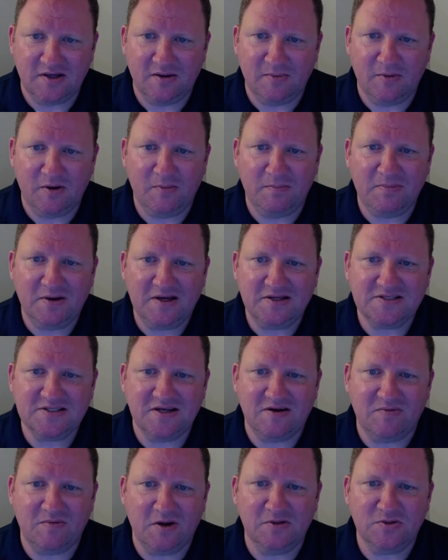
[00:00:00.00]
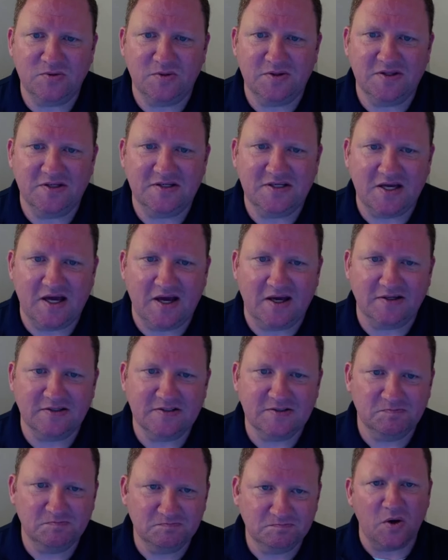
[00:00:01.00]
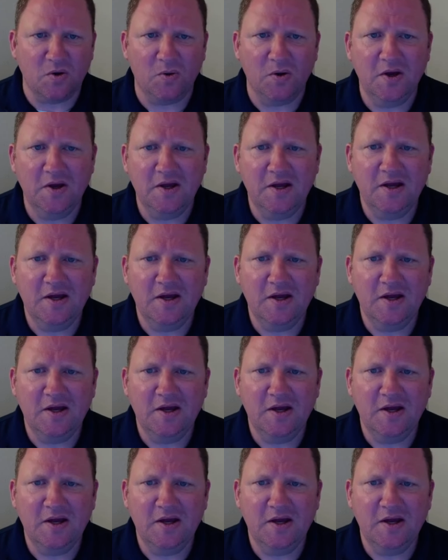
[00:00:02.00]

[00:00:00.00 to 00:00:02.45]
And I'm going to paste that in between the tags. So